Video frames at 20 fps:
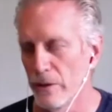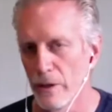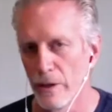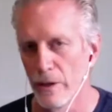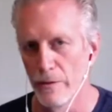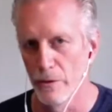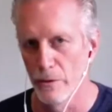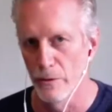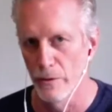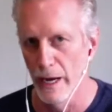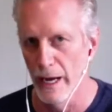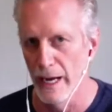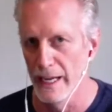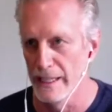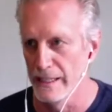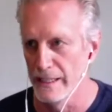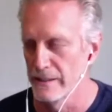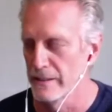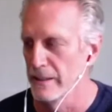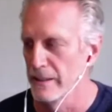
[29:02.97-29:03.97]
of the
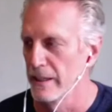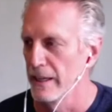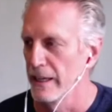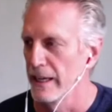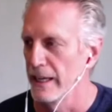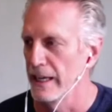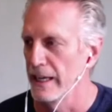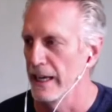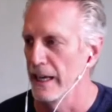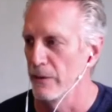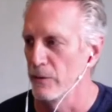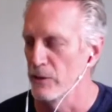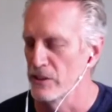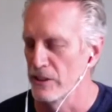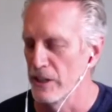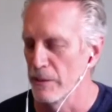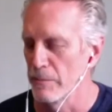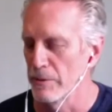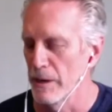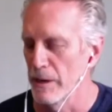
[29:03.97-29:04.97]
rides, and I would
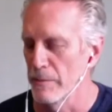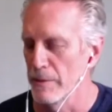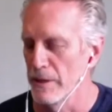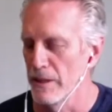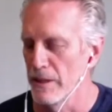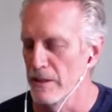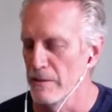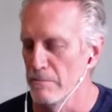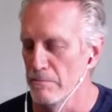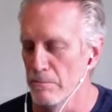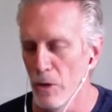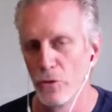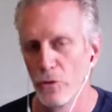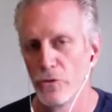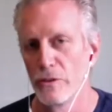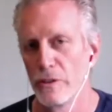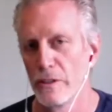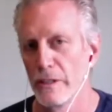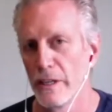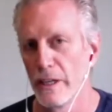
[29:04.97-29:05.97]
say probably the
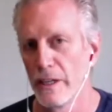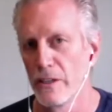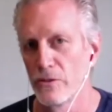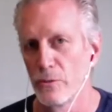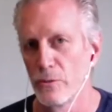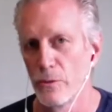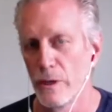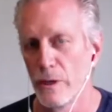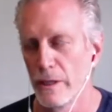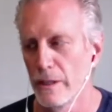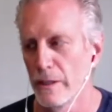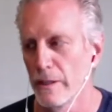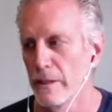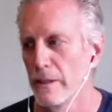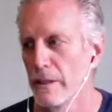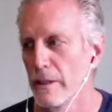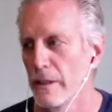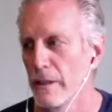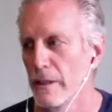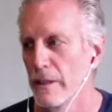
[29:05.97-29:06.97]
most intense one
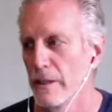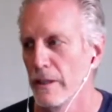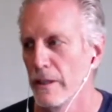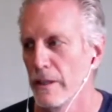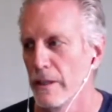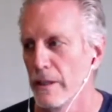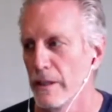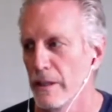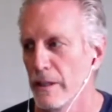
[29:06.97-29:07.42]
mm-hmm.